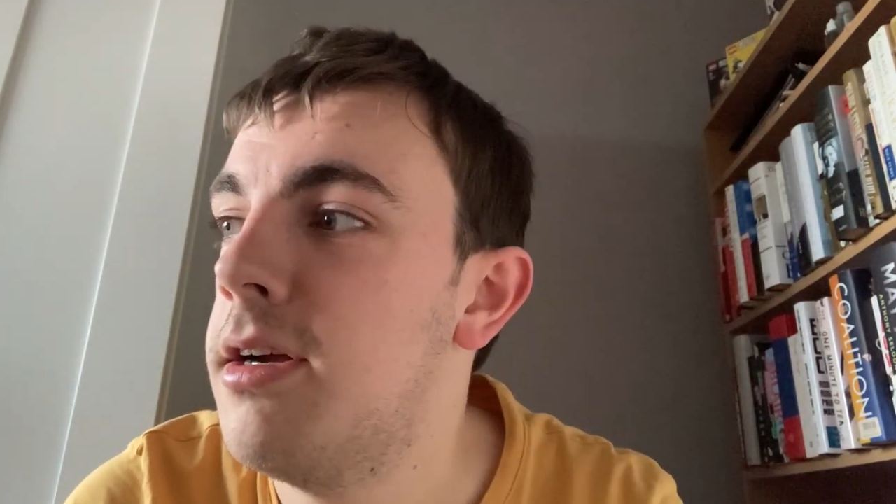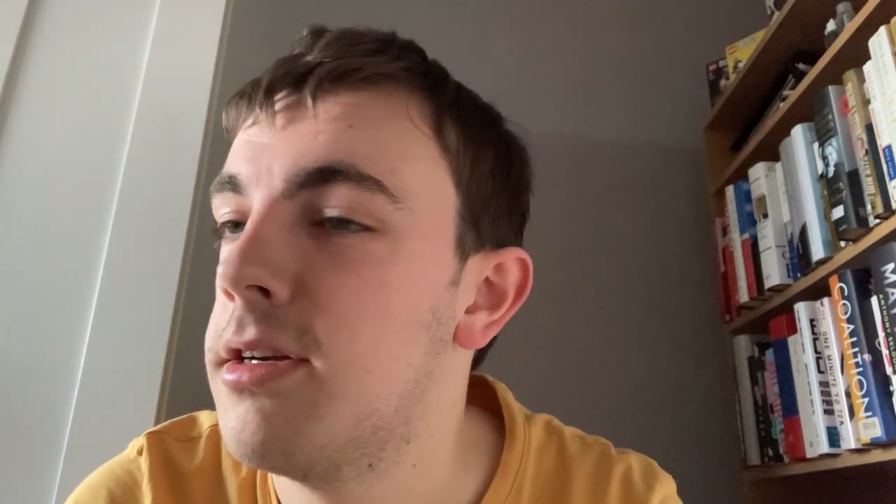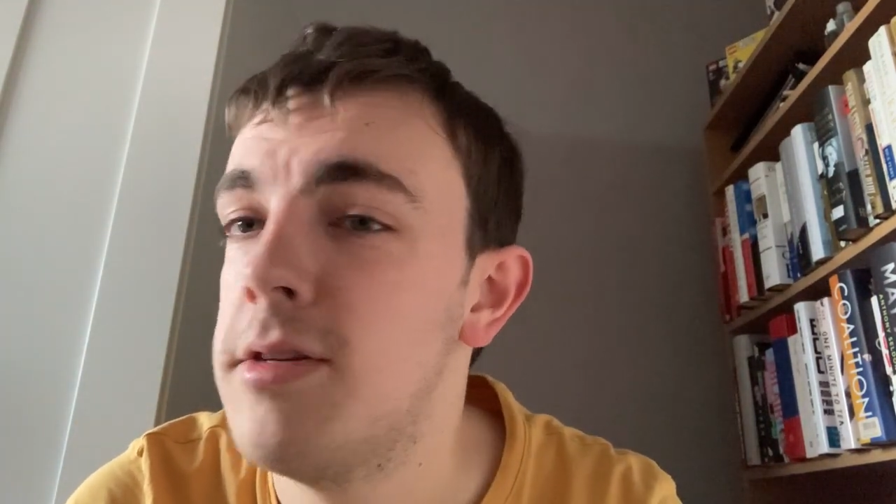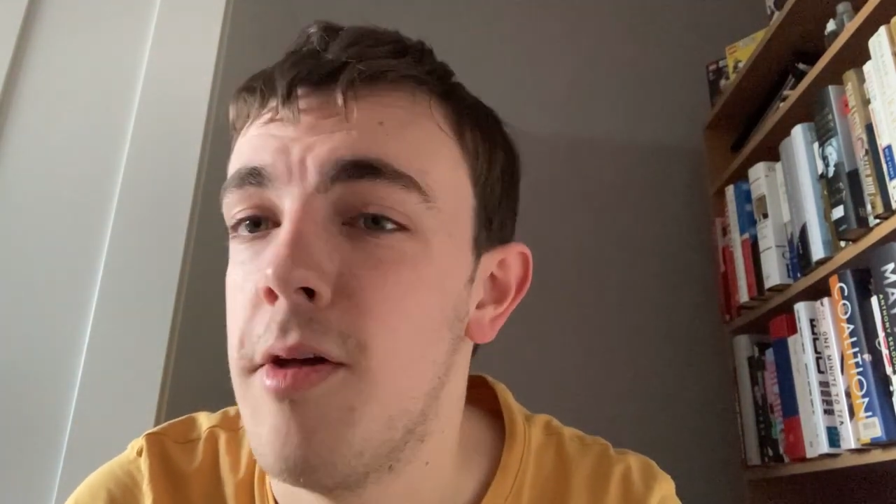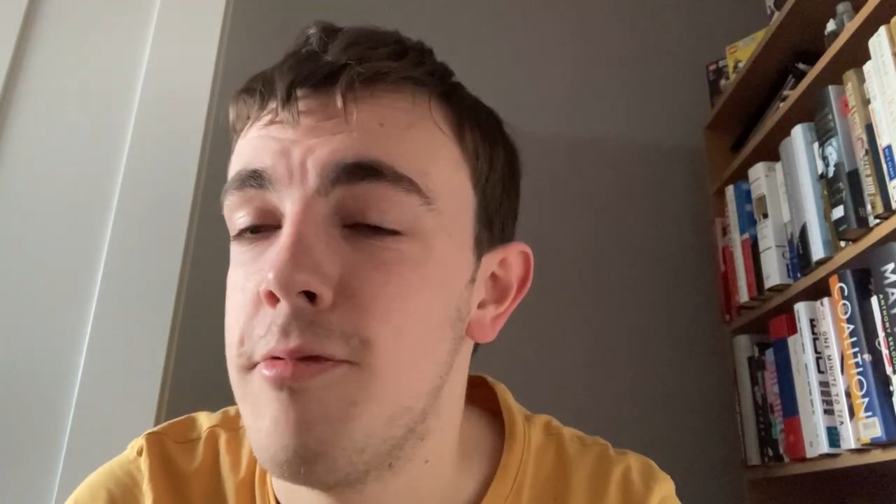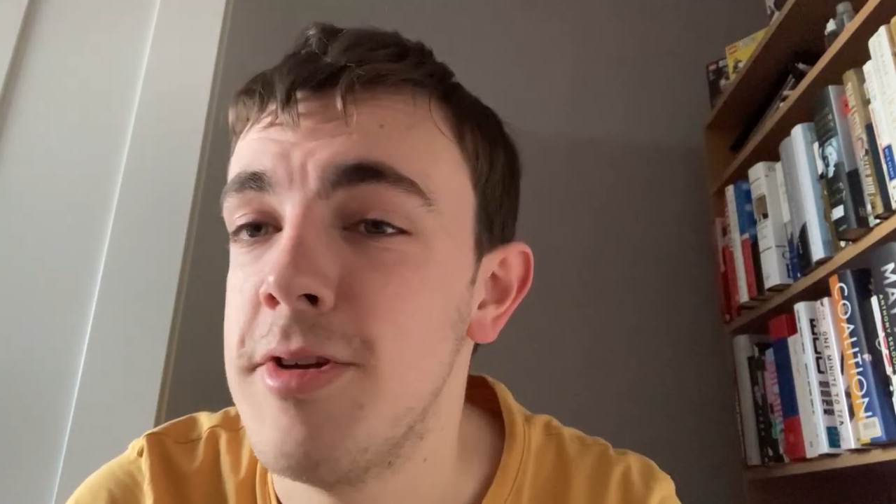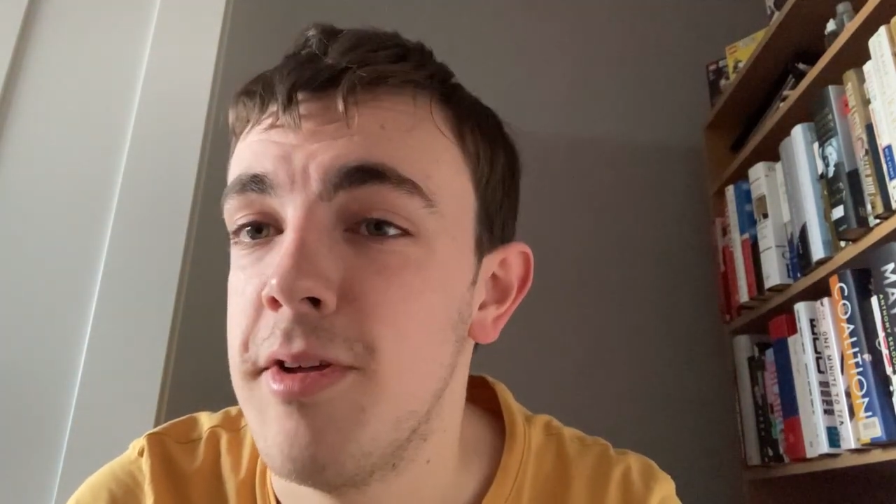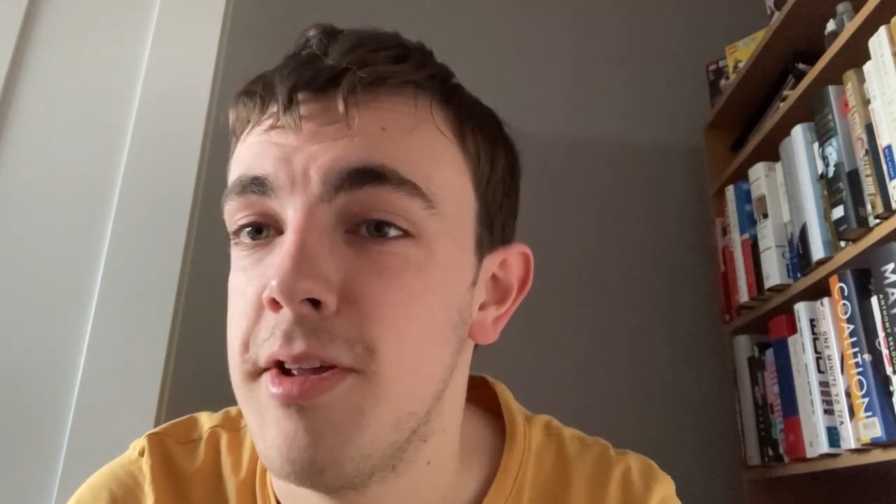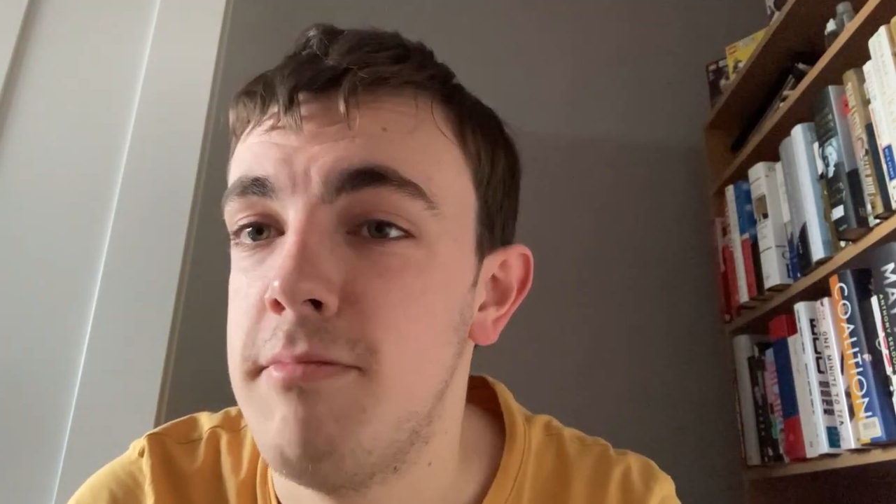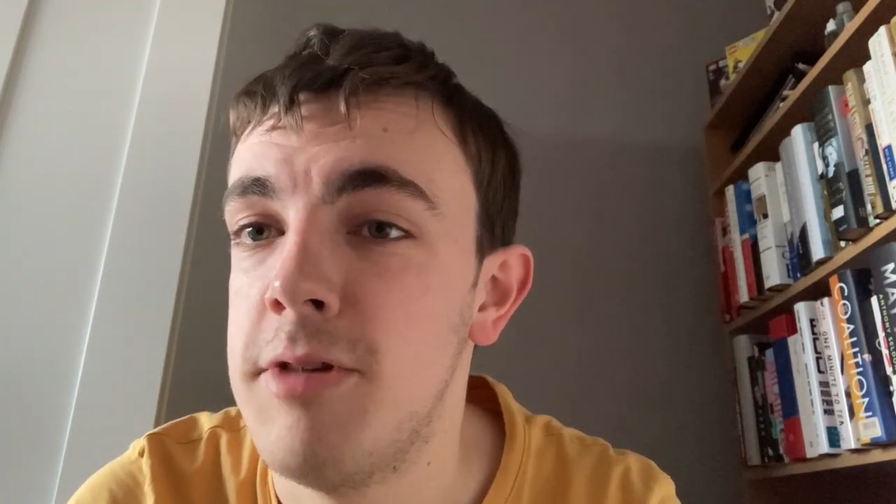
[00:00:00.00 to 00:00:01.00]
Because two out of three is
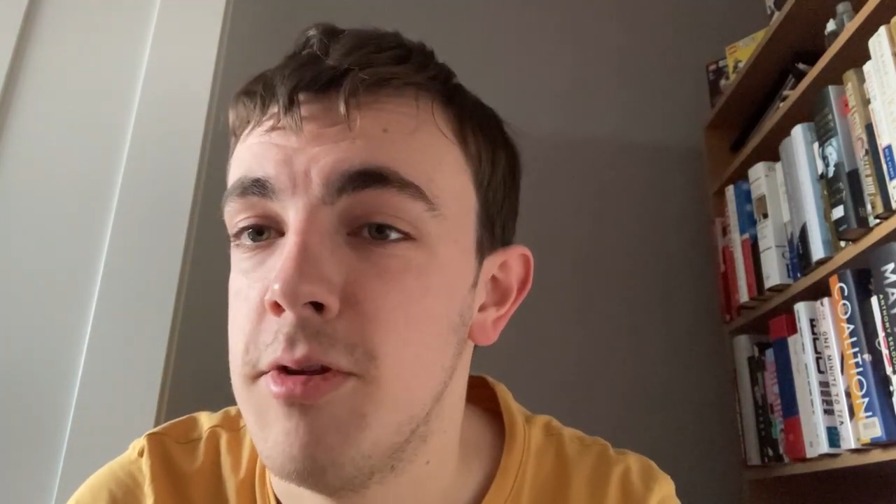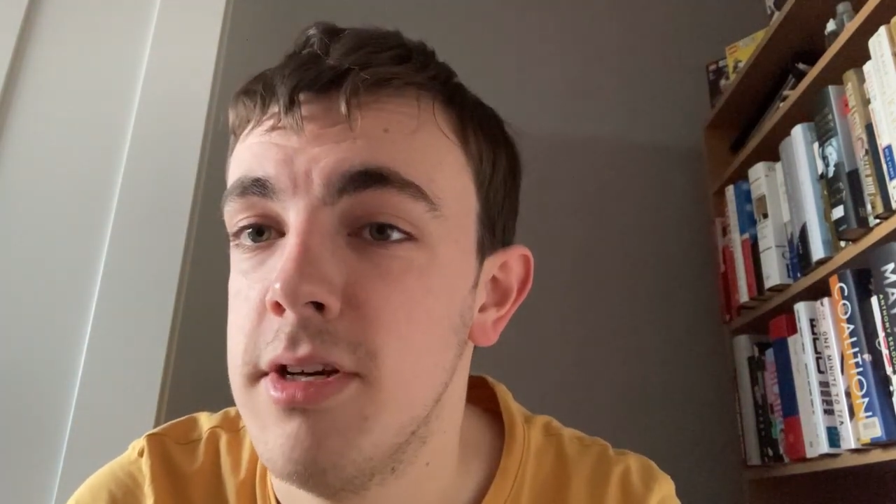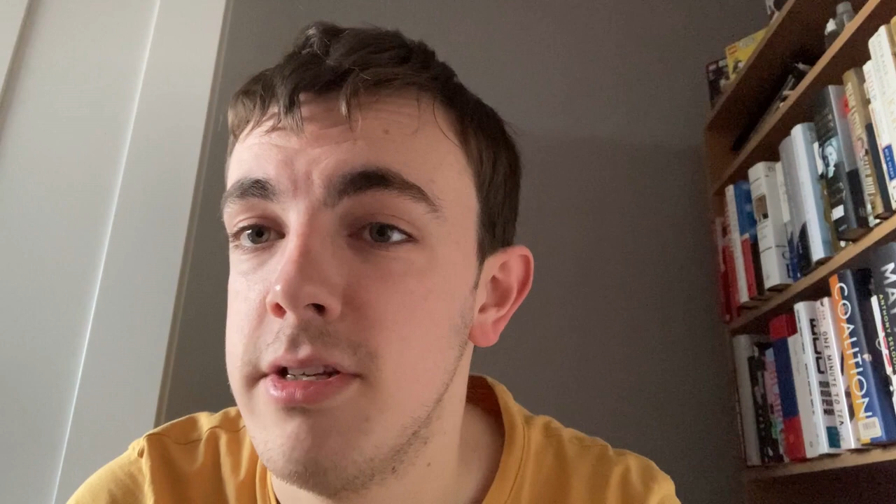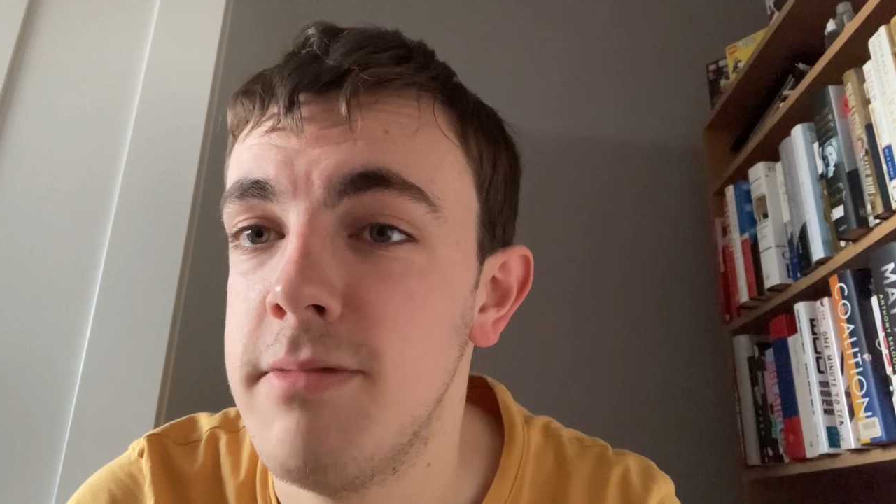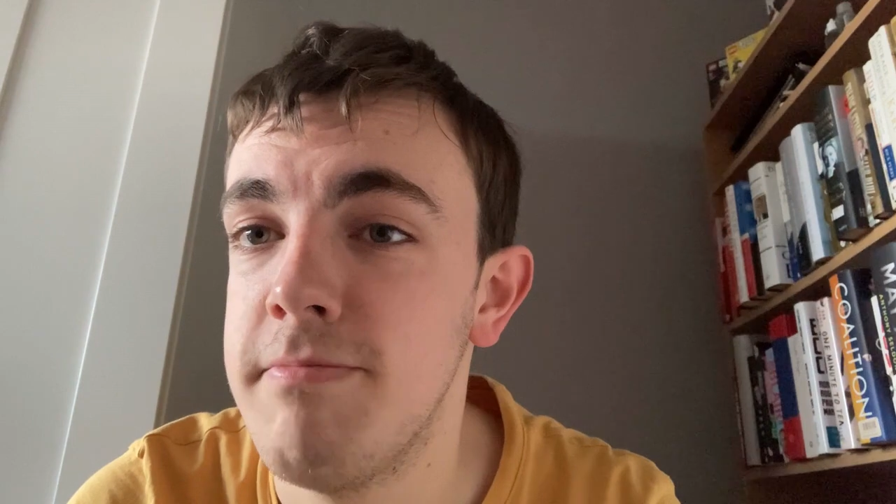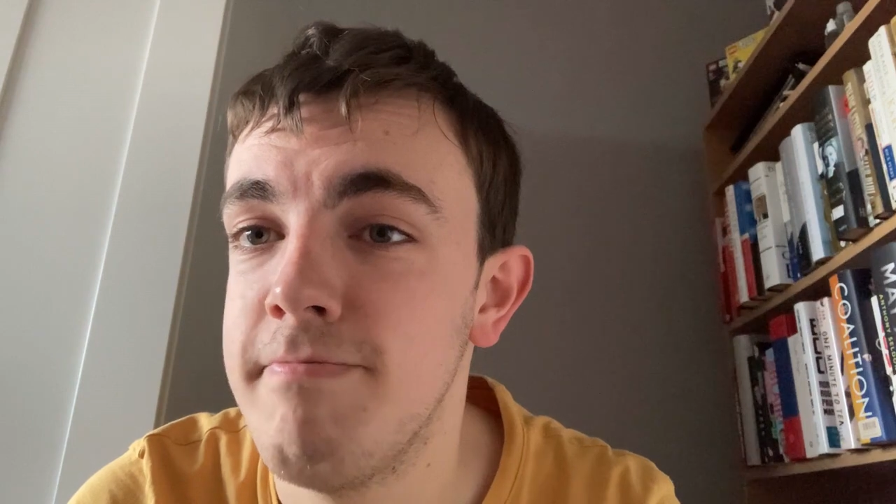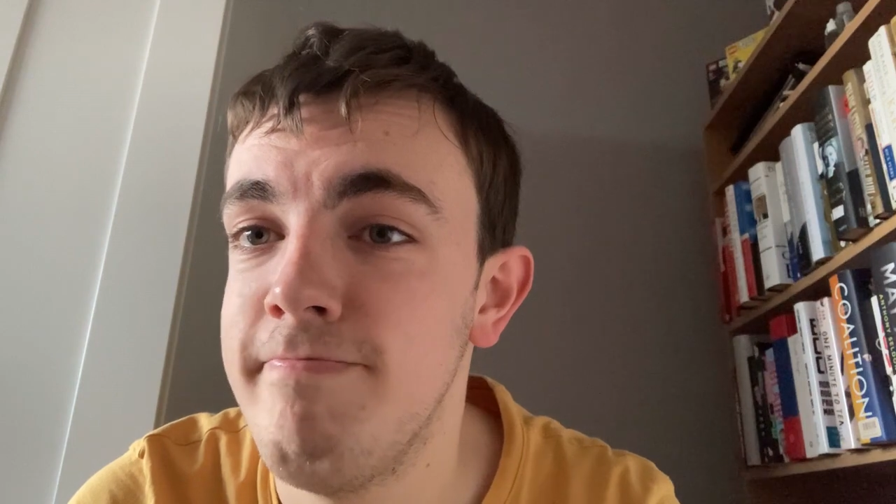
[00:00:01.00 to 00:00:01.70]
only two thirds,